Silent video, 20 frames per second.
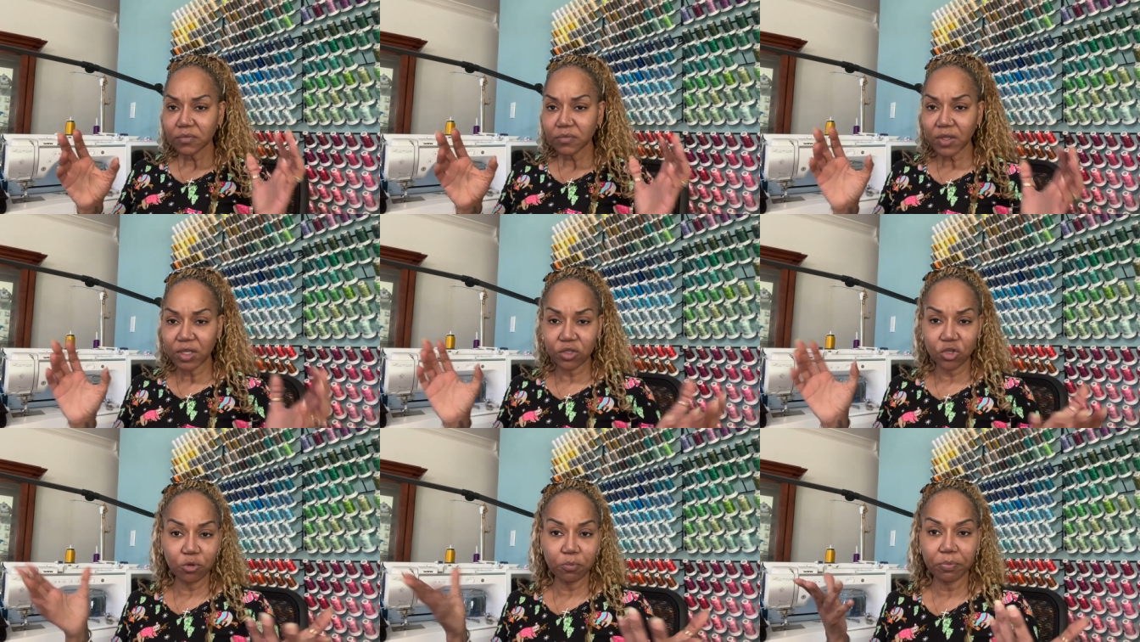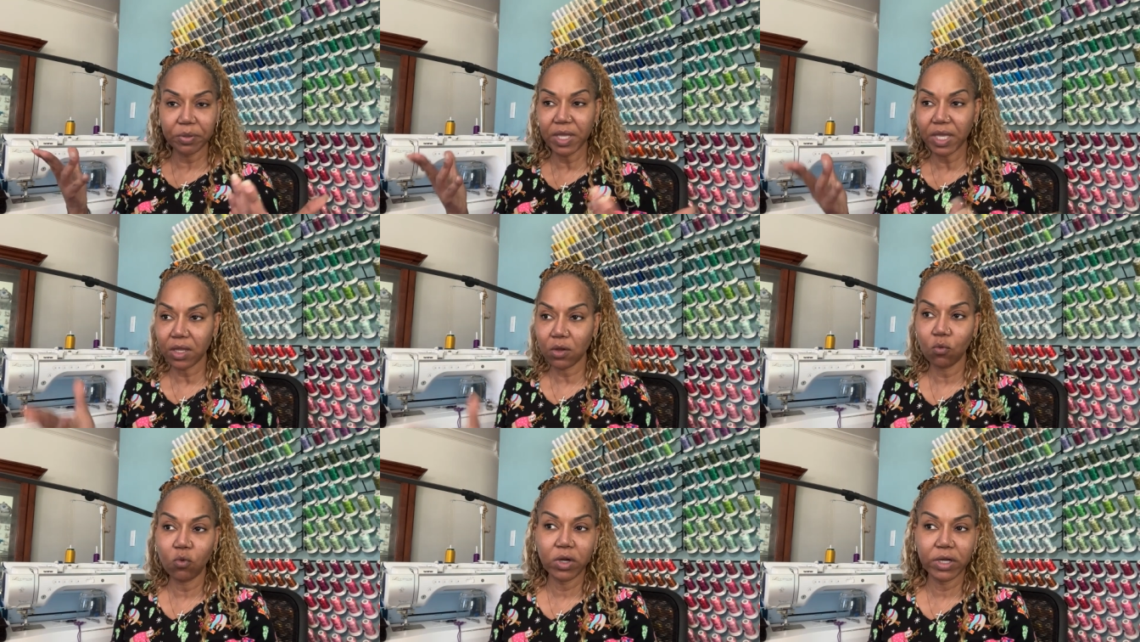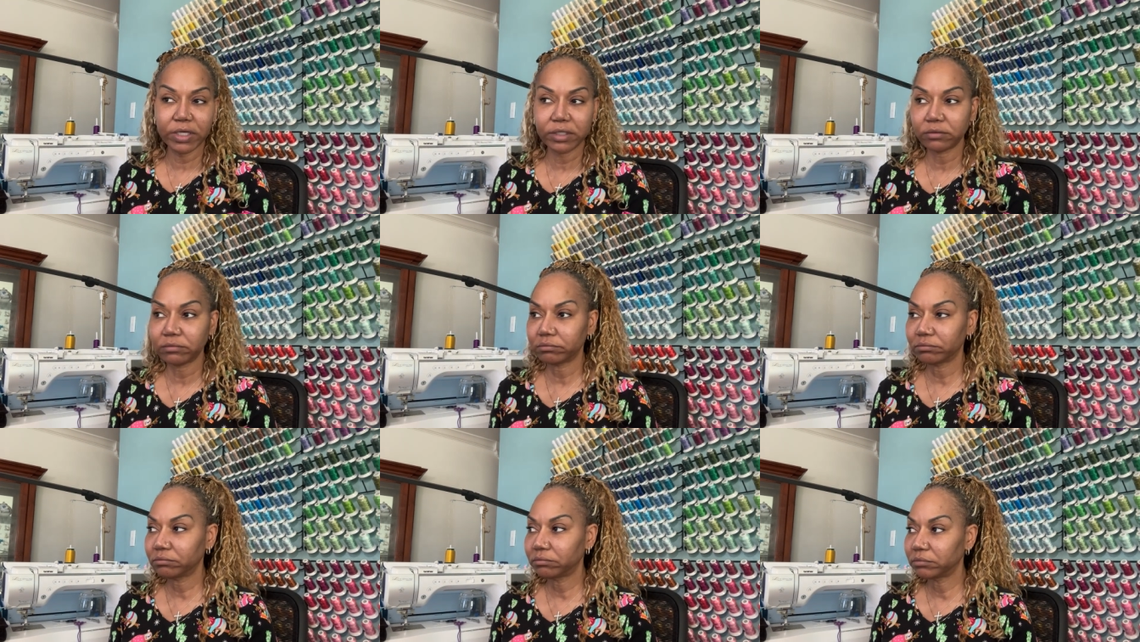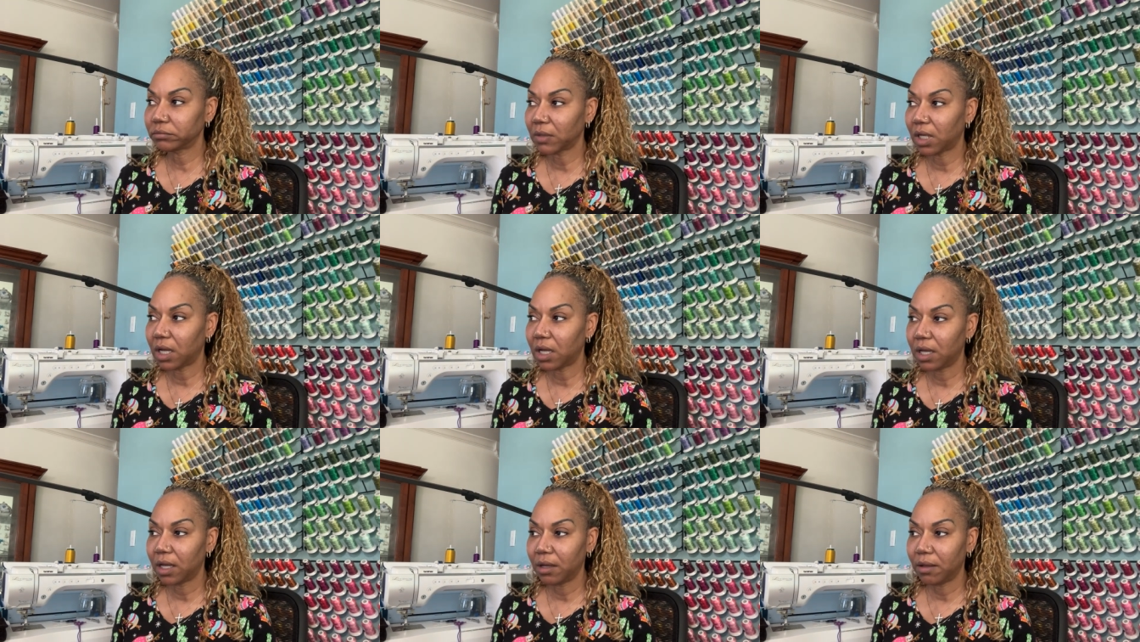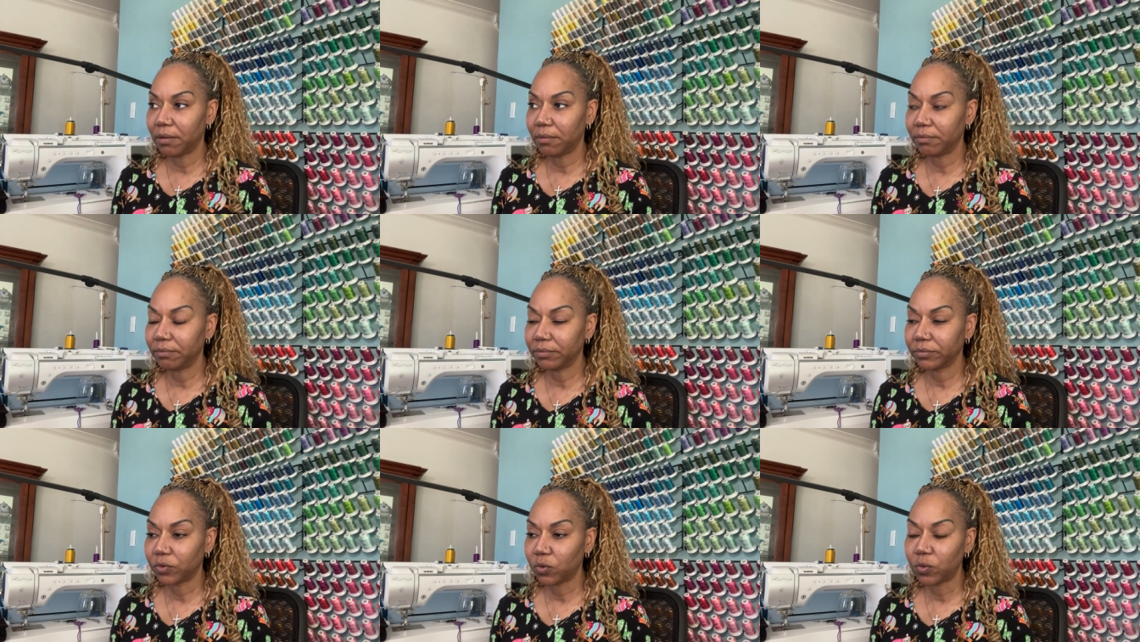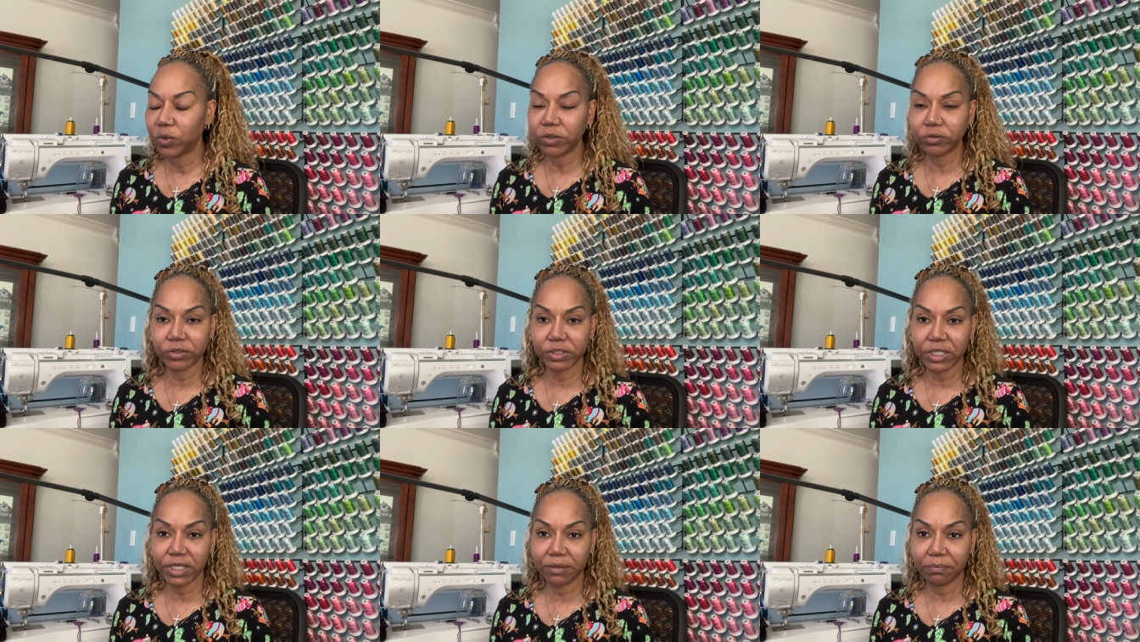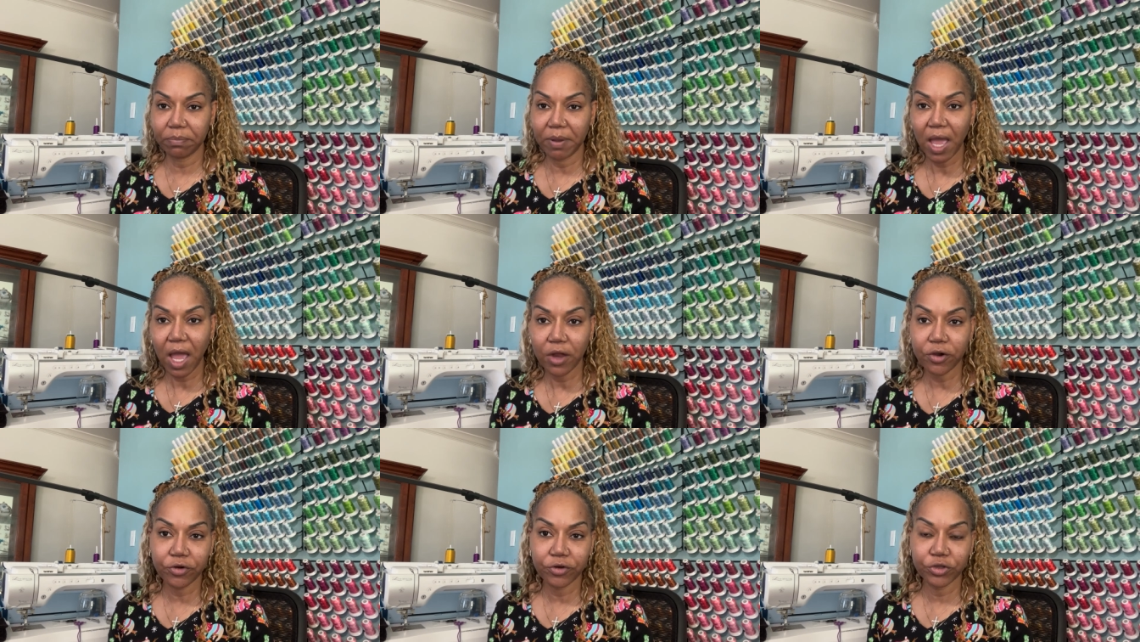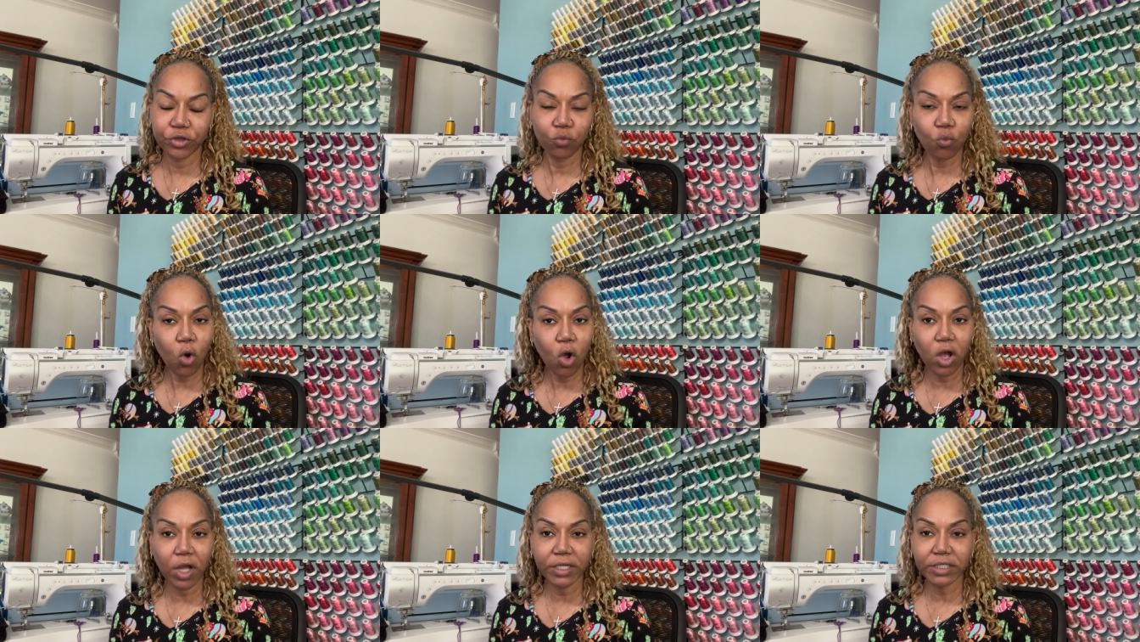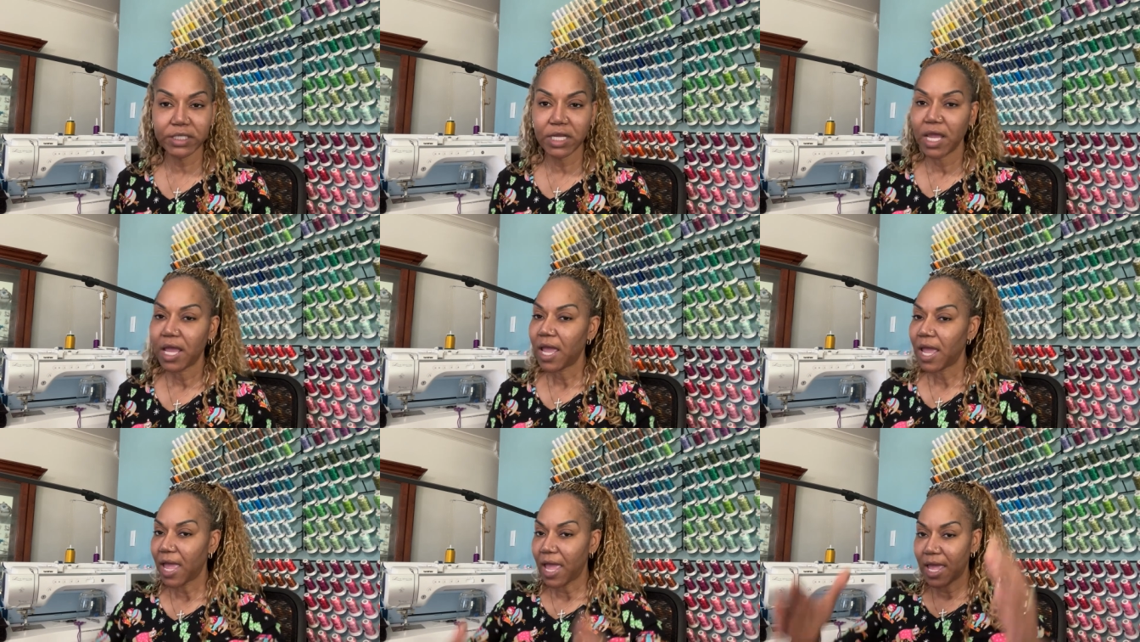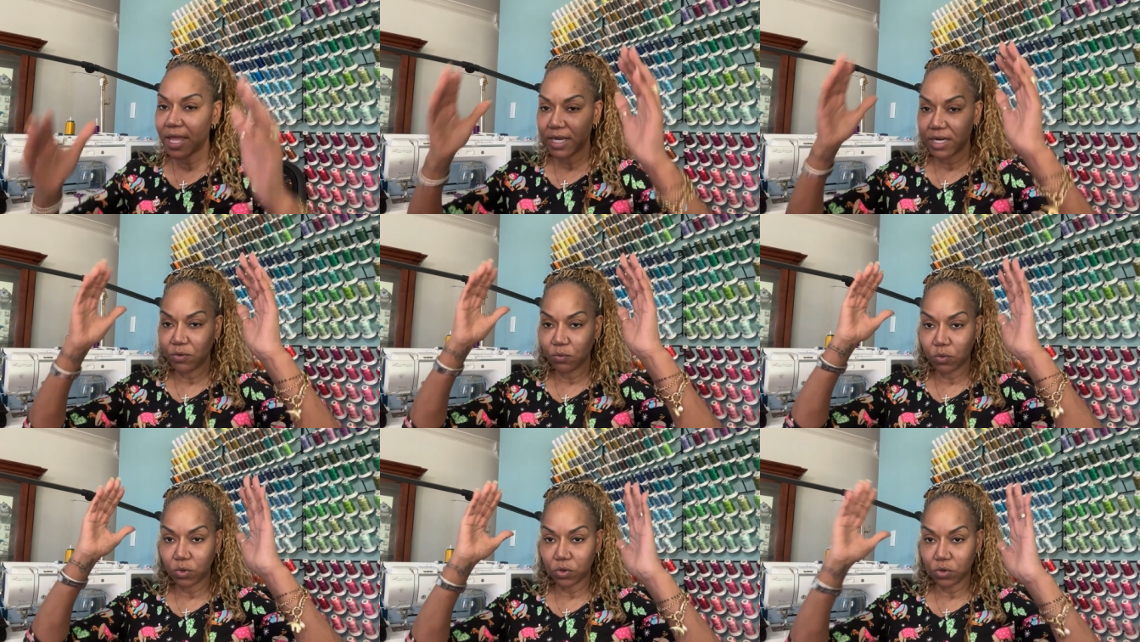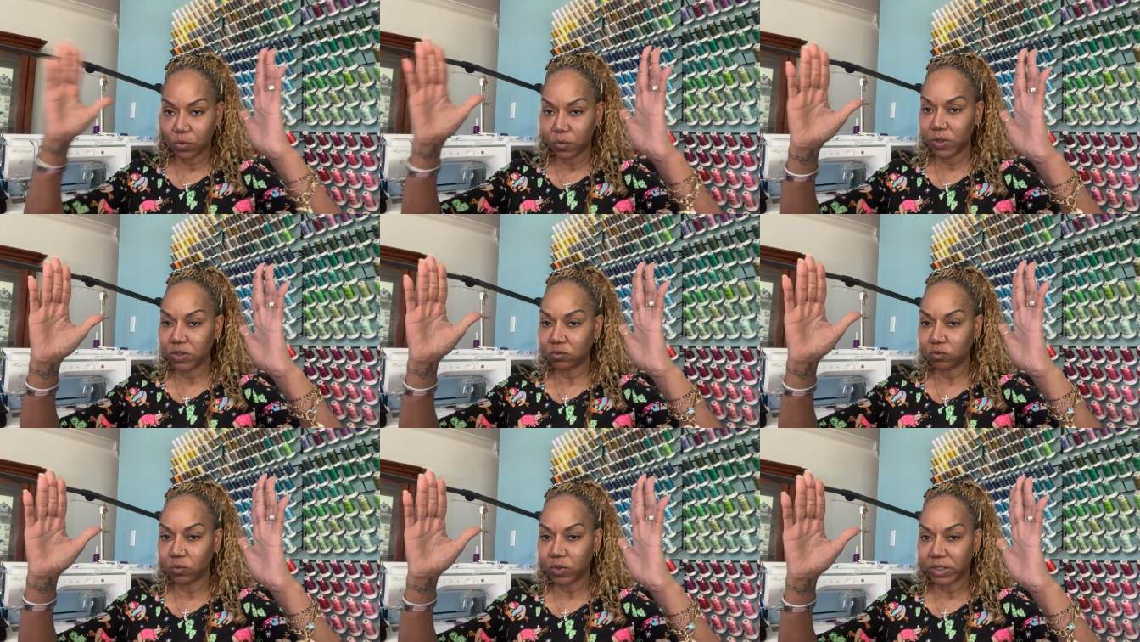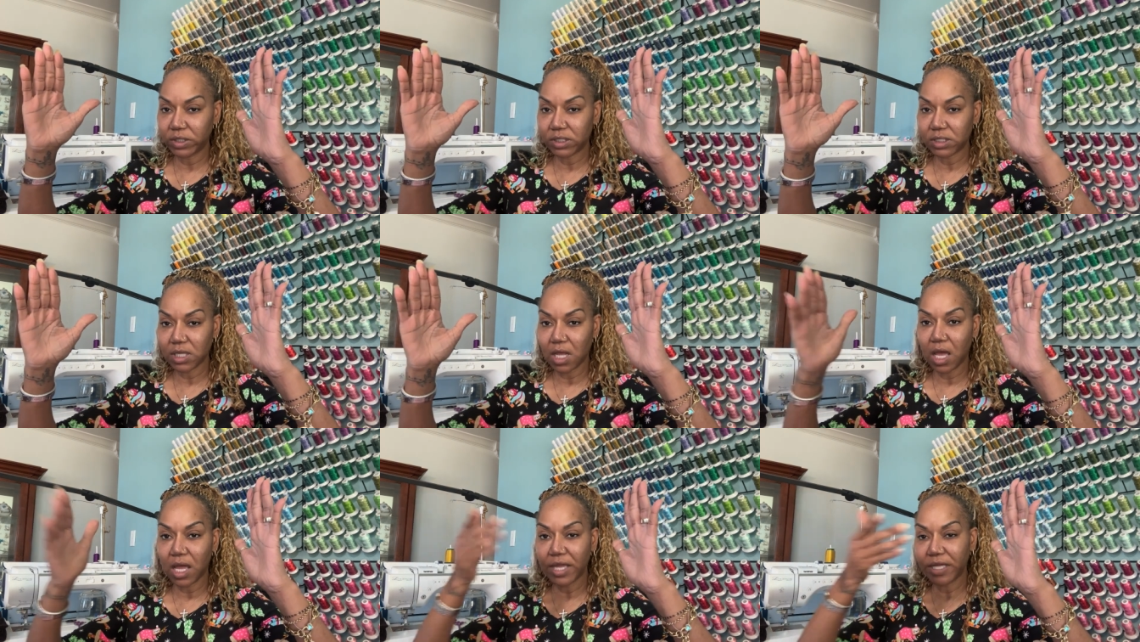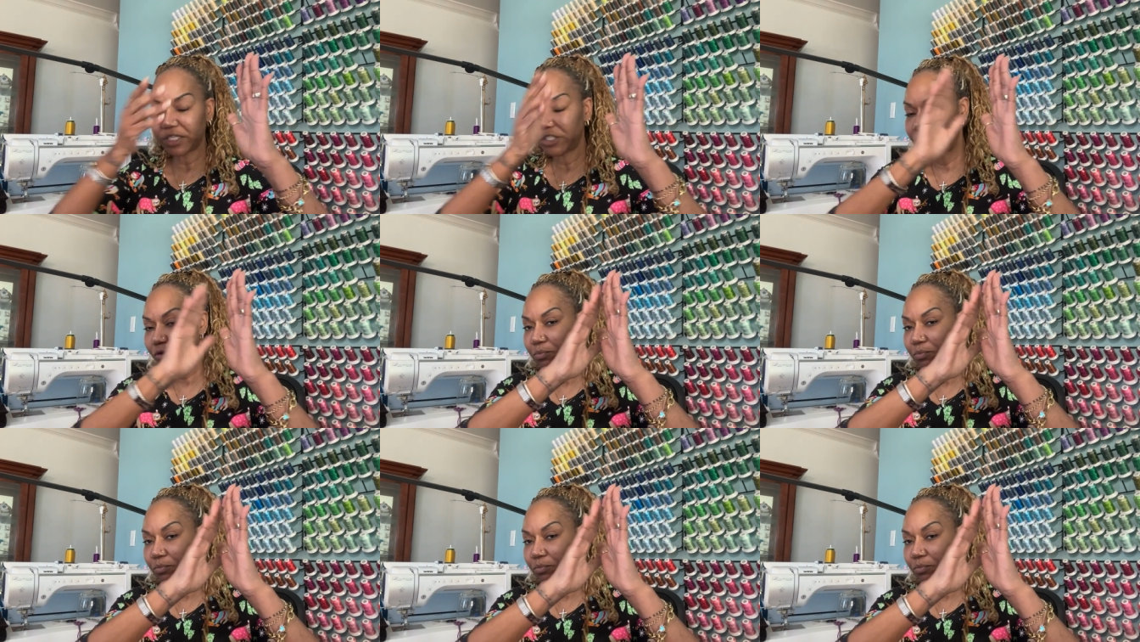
you pick what quilting pattern you want and it will quilt one size.